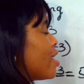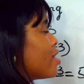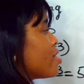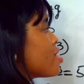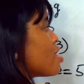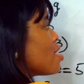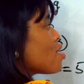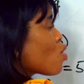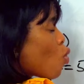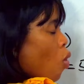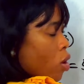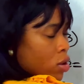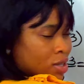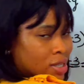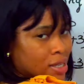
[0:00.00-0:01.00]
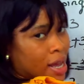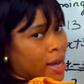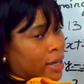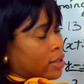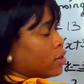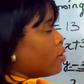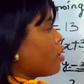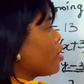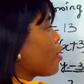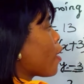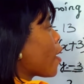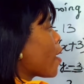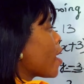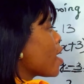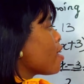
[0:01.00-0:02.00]
an equal sign
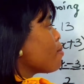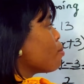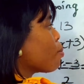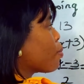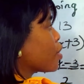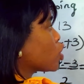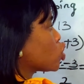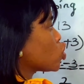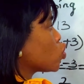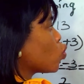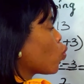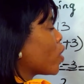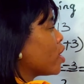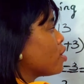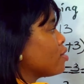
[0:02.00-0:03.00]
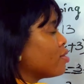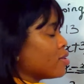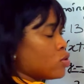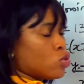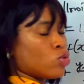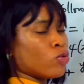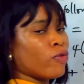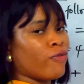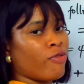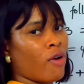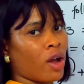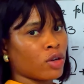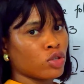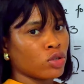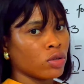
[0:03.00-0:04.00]
in between the two
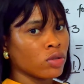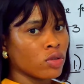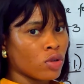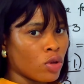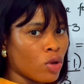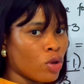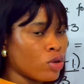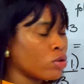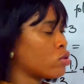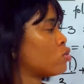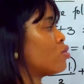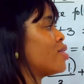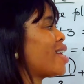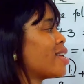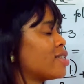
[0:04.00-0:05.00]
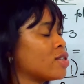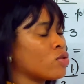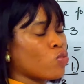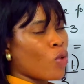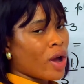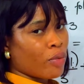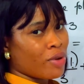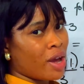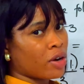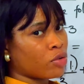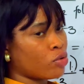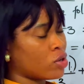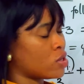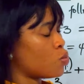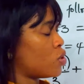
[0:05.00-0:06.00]
fractions. So that's why we are
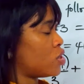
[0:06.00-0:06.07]
cross